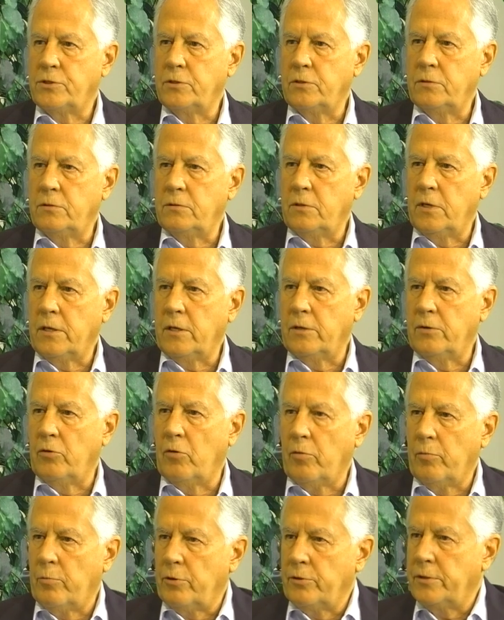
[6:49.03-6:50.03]
a, like a
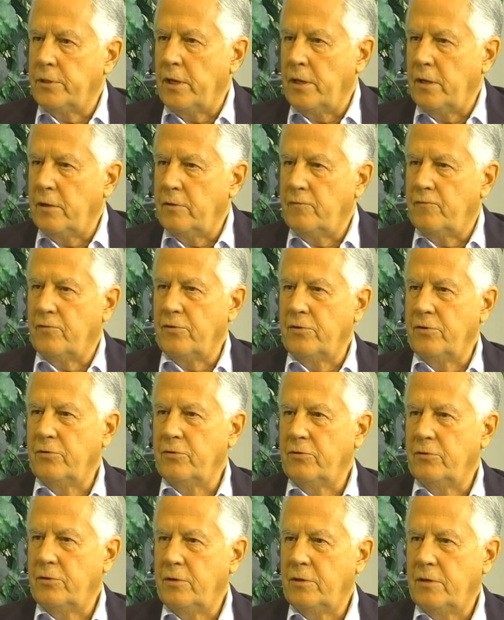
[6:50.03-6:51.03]
normal day for
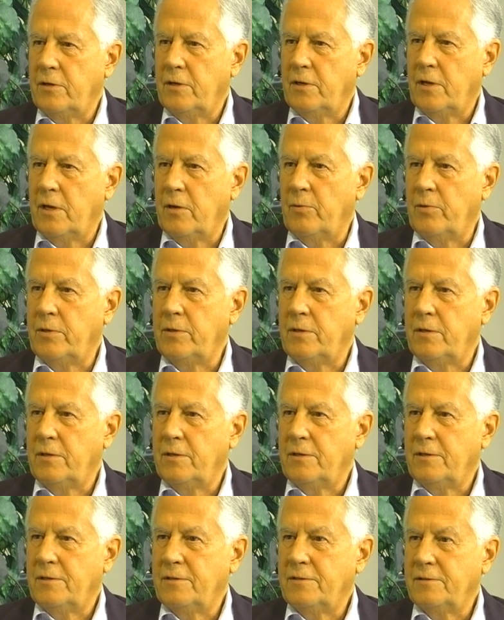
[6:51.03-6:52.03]
you? I mean,
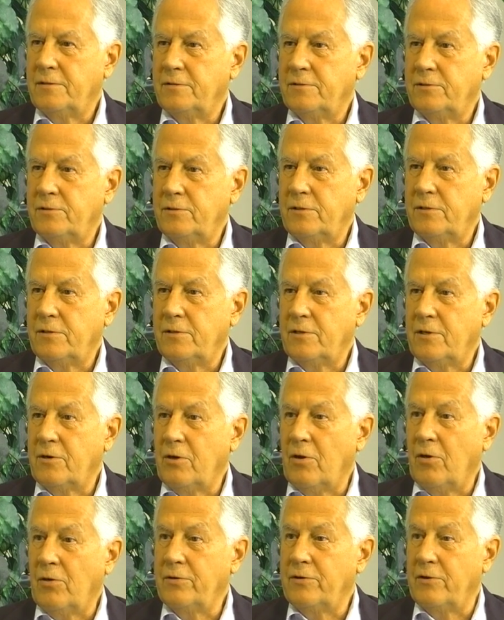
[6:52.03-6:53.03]
it's always
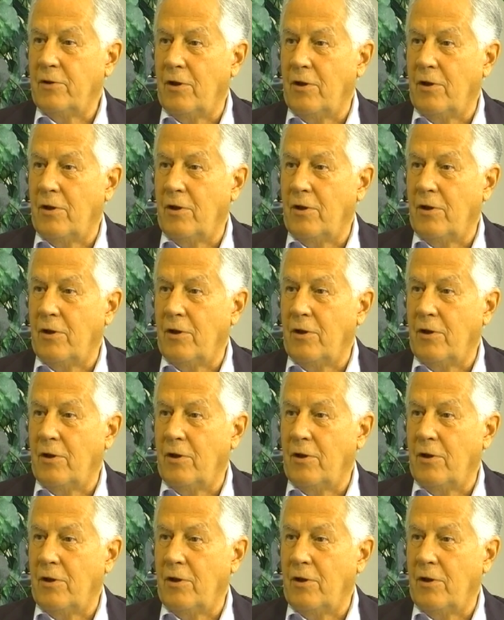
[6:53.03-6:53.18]
different. They're